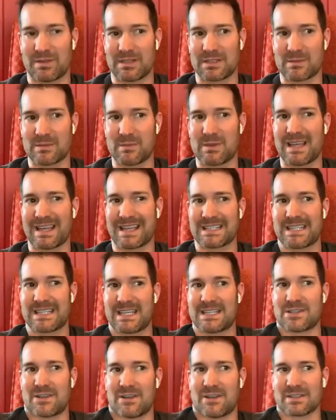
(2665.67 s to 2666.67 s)
It's gonna be like a
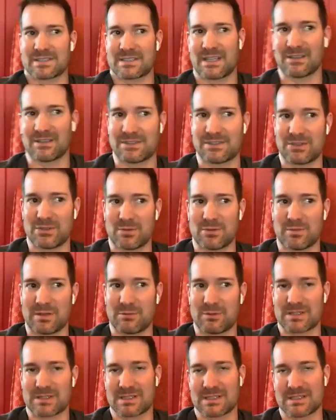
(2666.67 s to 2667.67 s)
TED Talk style too,
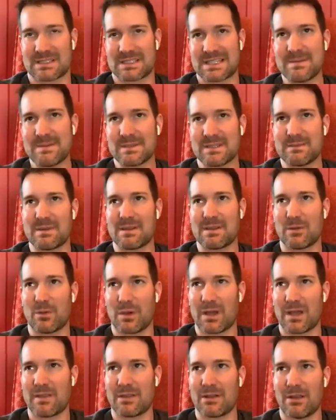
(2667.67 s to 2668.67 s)
which seems to be the
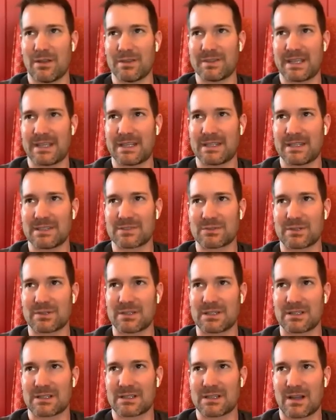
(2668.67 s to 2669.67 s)
way that all
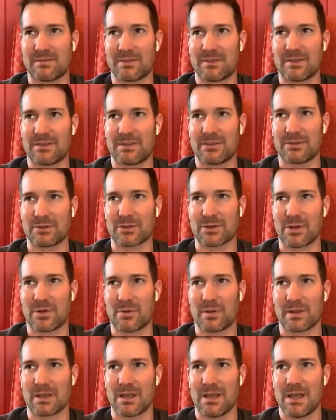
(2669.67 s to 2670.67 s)
dentistry conferences are
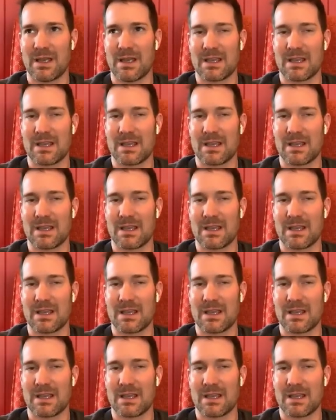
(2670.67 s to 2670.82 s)
going.